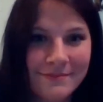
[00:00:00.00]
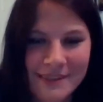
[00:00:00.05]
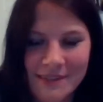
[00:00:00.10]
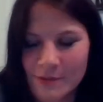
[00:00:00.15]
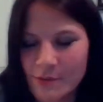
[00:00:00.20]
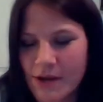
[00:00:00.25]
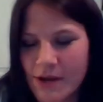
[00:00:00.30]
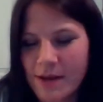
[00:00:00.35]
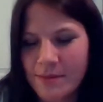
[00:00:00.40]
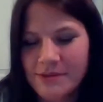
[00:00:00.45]
This
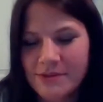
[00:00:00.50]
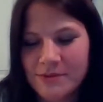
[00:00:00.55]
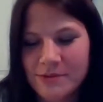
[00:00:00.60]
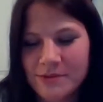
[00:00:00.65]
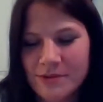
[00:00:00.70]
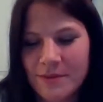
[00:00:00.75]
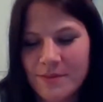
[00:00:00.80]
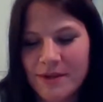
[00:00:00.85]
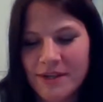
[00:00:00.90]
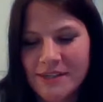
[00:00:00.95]
is what happens when
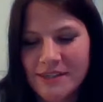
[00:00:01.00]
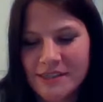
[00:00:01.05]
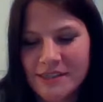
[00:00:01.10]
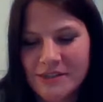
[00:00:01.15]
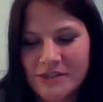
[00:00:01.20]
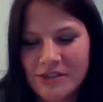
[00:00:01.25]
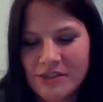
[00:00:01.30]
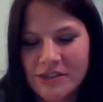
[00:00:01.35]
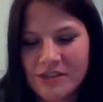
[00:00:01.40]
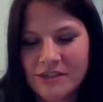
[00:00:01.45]
you're not paying
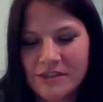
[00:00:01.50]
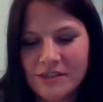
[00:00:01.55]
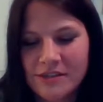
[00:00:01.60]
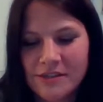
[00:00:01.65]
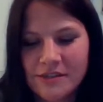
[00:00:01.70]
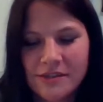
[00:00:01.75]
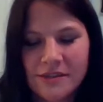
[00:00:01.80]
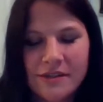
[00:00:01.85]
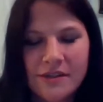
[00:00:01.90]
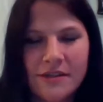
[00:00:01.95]

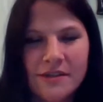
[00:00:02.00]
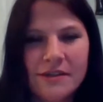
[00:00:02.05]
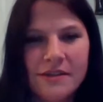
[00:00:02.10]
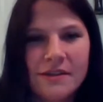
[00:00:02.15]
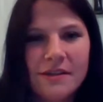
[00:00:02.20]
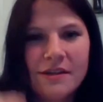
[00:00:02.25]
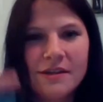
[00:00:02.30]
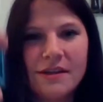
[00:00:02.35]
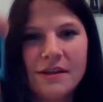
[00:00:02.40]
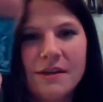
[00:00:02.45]
attention.
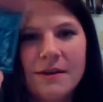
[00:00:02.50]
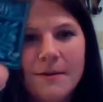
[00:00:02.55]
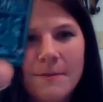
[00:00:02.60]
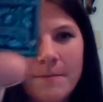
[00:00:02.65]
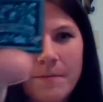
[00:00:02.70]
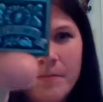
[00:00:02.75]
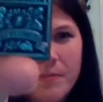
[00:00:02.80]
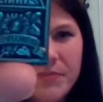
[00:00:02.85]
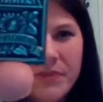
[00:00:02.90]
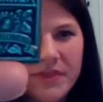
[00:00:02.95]

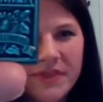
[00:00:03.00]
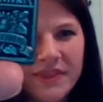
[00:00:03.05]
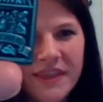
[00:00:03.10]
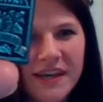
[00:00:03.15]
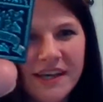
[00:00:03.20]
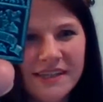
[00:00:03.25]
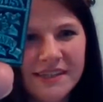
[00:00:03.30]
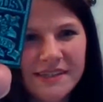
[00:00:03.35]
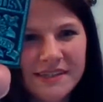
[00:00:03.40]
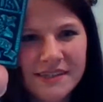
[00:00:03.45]

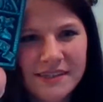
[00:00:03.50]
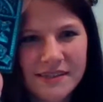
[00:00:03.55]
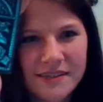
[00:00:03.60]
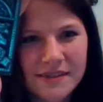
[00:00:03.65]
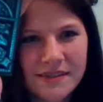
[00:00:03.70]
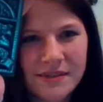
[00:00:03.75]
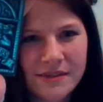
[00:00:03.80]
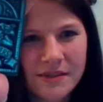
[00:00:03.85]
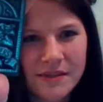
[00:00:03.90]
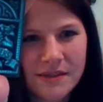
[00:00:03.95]
This.
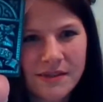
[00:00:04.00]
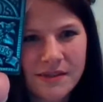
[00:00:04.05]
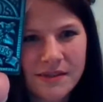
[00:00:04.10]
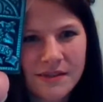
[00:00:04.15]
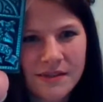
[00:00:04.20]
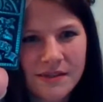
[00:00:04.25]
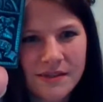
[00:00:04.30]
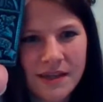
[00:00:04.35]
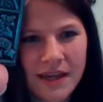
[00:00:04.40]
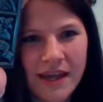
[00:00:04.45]

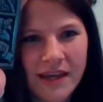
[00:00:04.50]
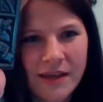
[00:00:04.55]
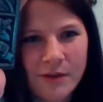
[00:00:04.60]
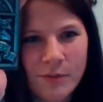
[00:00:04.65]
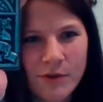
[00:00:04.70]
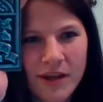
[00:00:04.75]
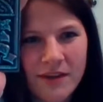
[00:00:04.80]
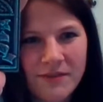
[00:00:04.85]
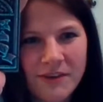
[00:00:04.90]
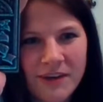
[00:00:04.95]

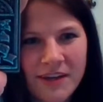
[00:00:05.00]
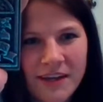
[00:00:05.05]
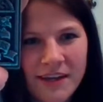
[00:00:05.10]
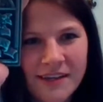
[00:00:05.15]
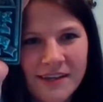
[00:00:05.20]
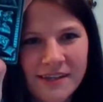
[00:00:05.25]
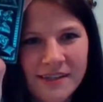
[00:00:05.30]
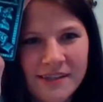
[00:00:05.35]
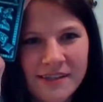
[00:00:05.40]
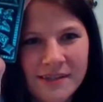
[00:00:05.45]
Anyone have any
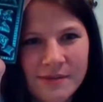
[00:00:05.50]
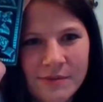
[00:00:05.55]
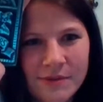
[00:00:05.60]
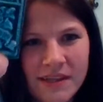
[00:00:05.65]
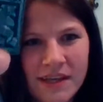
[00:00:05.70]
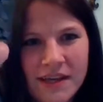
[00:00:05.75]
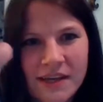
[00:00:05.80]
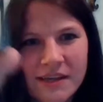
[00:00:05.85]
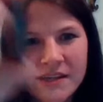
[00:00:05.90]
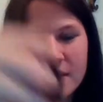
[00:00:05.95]
ideas on
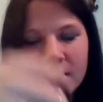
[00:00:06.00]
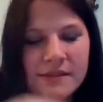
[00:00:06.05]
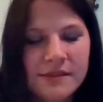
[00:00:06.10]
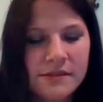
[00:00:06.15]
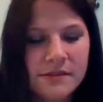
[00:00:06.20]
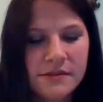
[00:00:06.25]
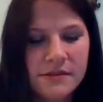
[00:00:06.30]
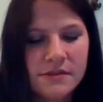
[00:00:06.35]
what that is?